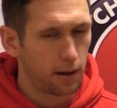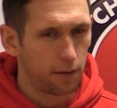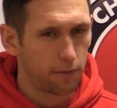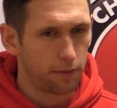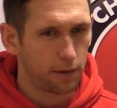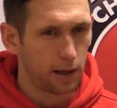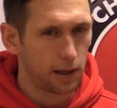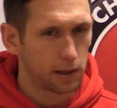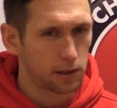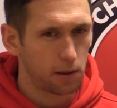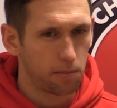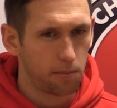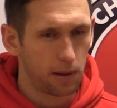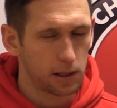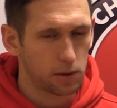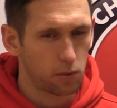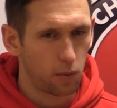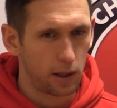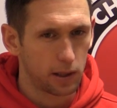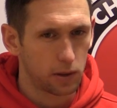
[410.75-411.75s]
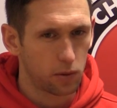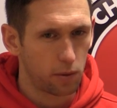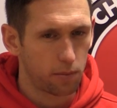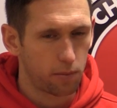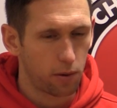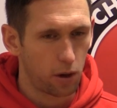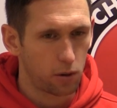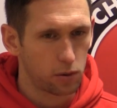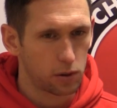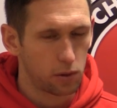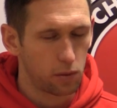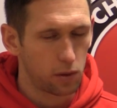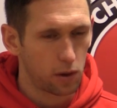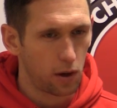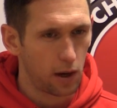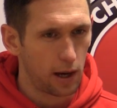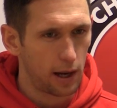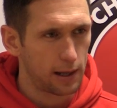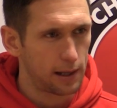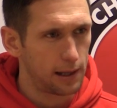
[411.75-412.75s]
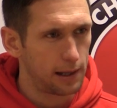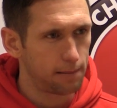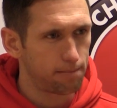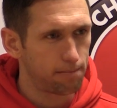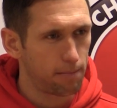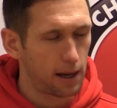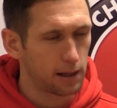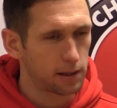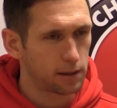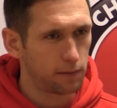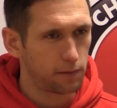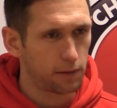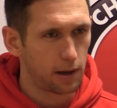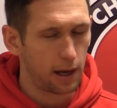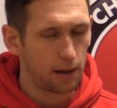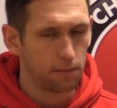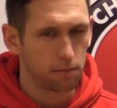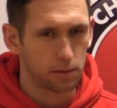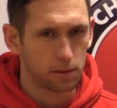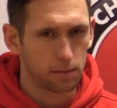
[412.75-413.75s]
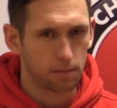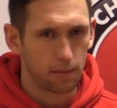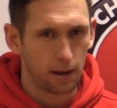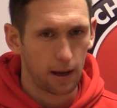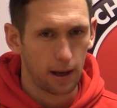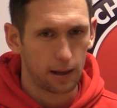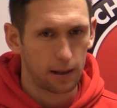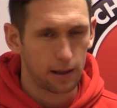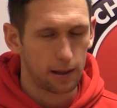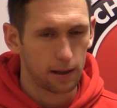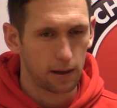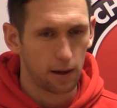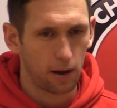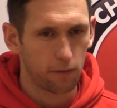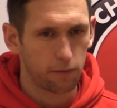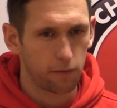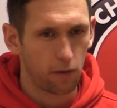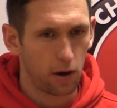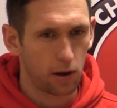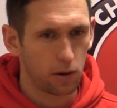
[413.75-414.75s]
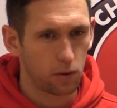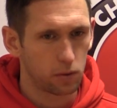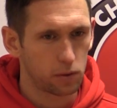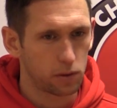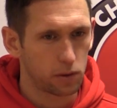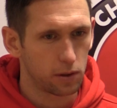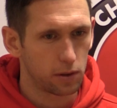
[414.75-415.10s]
I think that's the best way to approach it. We've got 18 massive games, 18 cup finals.